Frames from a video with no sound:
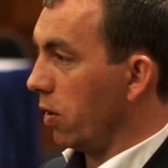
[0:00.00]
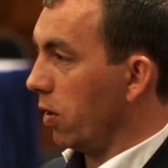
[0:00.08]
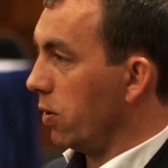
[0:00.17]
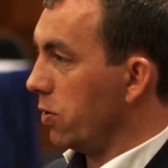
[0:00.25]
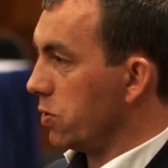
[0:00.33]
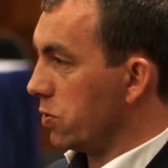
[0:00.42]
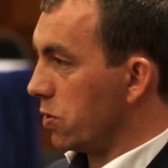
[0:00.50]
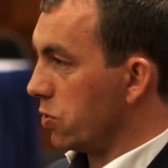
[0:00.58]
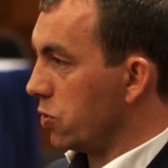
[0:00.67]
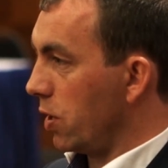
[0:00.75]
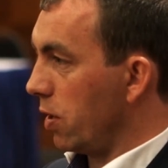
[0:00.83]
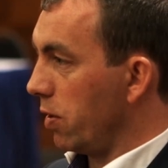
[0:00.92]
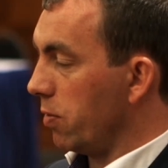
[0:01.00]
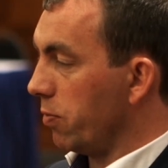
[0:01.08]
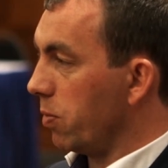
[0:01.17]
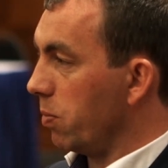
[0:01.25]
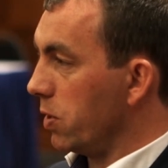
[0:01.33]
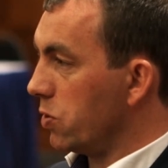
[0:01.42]
it allows us to share the
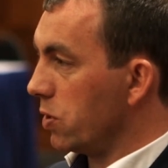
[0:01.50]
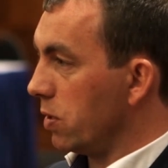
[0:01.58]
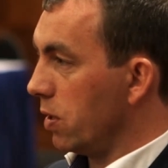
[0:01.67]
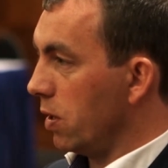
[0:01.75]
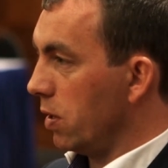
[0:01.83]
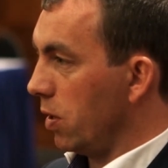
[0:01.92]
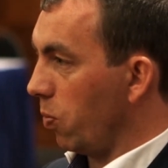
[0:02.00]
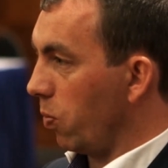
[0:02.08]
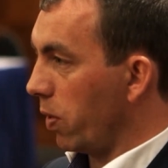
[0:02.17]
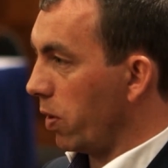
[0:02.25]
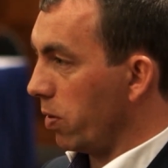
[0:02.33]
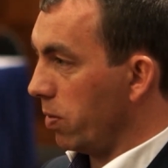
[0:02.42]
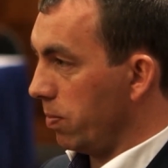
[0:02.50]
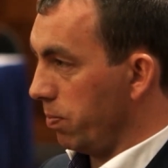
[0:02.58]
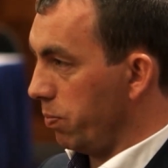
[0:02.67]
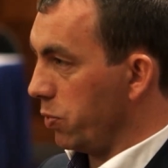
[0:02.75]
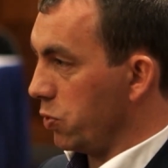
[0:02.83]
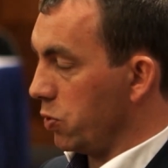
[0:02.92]
information that we're
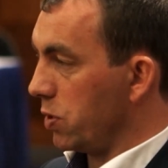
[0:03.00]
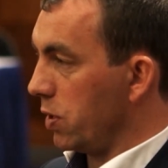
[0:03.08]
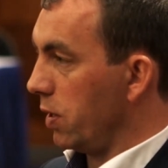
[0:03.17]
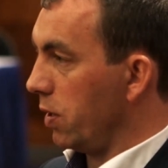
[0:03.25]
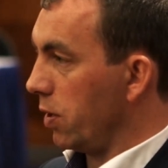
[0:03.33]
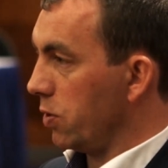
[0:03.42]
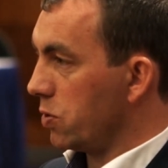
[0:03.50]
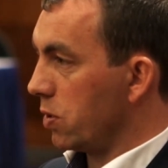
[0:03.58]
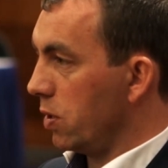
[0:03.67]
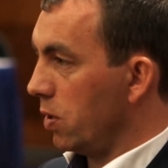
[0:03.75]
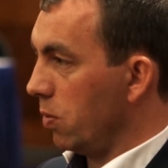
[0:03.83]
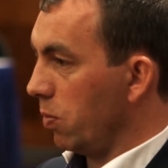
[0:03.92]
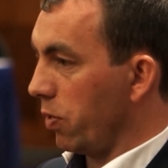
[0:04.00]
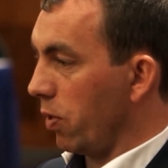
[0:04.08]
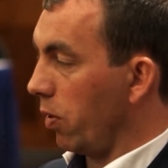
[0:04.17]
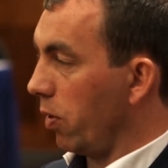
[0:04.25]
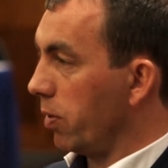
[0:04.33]
producing in-house with all